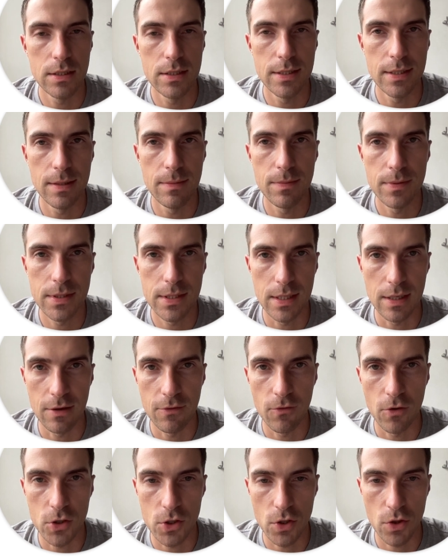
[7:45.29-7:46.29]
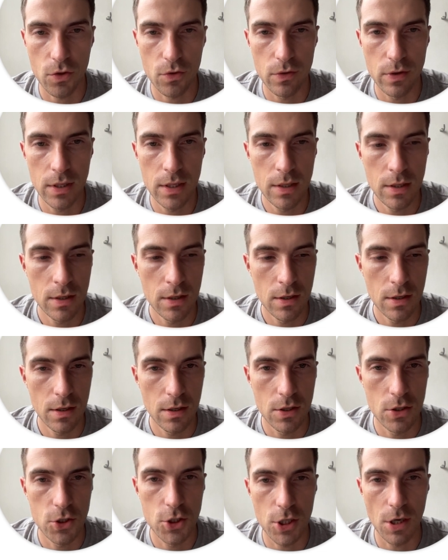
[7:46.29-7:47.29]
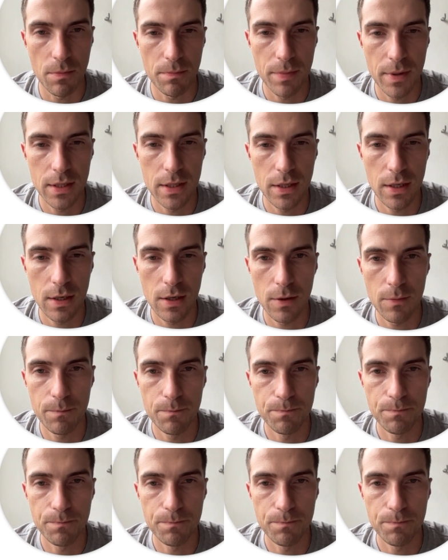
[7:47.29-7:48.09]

DeepSeek version 3 jump in here,